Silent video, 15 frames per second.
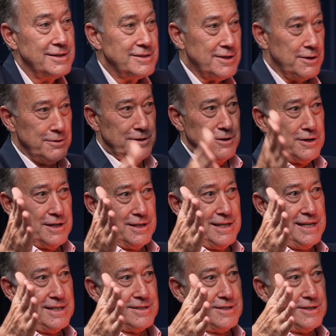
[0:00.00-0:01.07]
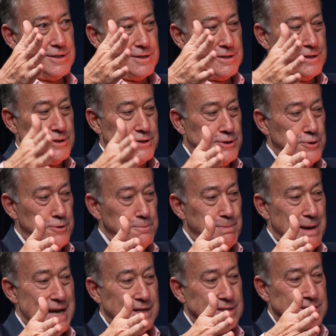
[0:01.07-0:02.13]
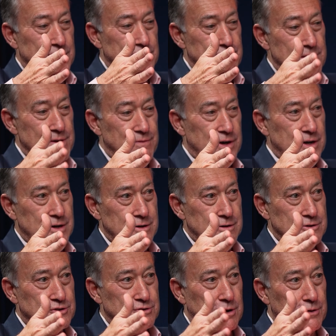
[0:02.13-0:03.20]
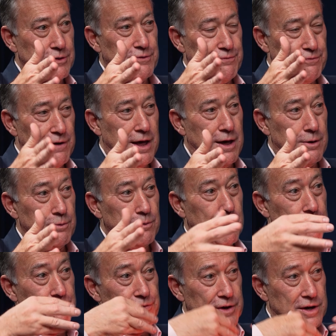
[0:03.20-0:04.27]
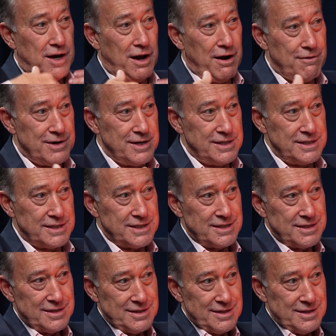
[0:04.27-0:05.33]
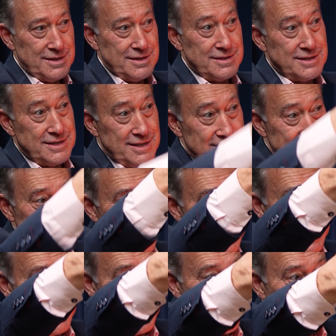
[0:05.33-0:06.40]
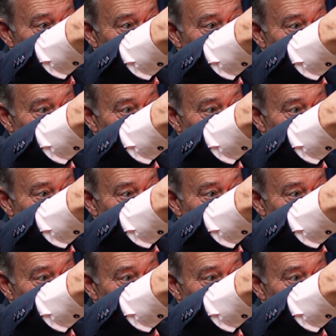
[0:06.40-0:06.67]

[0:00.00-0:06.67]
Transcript: So look at this. The two banks of the river control the flow of the current to the sea.